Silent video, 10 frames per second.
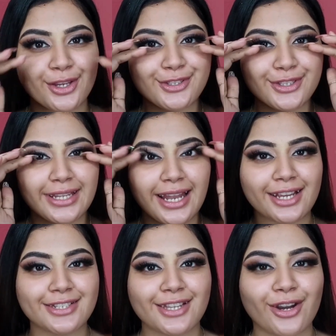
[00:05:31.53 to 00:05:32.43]
the
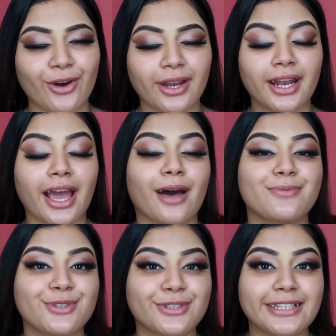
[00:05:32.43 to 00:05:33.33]
lashes are on and I
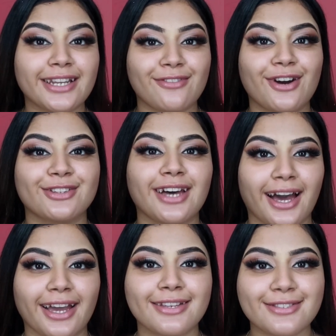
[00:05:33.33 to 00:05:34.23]
absolutely love how the
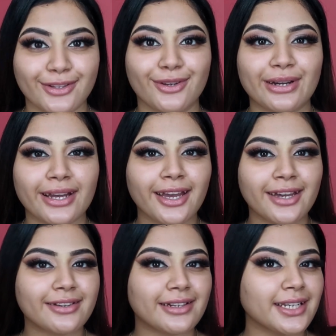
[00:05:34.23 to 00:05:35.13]
eyes look.
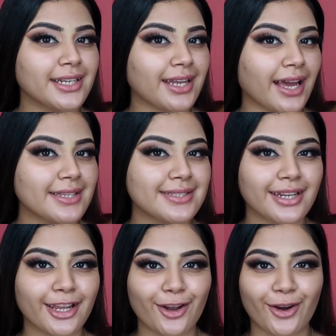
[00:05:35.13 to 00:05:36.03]
Really nice and
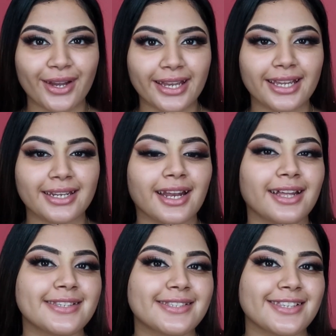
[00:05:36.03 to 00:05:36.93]
elongated
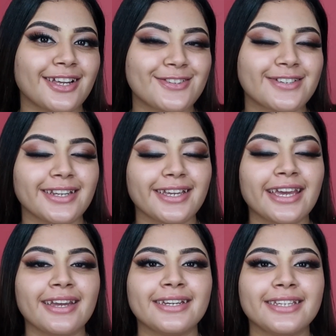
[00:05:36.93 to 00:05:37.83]
and sultry,
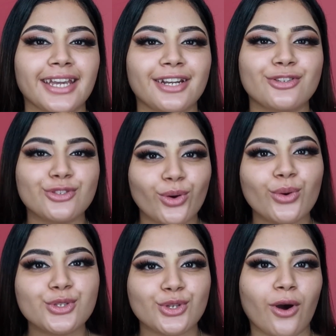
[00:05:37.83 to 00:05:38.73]
yet so
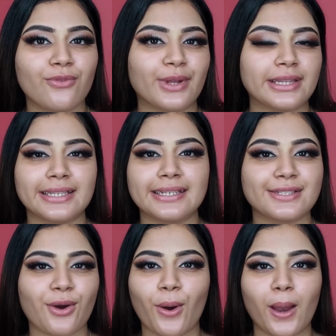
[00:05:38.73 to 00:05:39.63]
soft, and it's
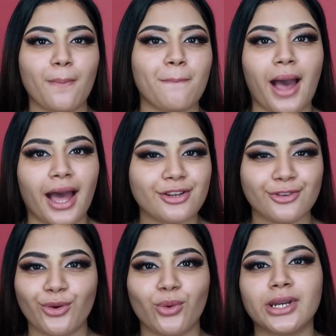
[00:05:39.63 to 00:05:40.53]
all matte,
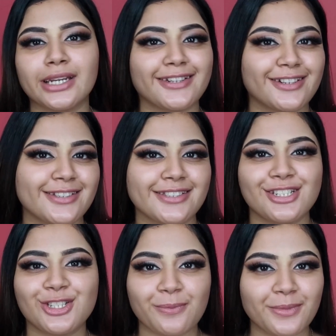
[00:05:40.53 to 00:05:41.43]
no glitters and
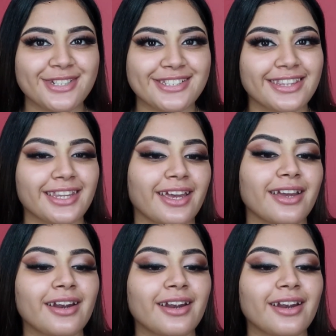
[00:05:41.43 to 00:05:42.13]
shimmers in there,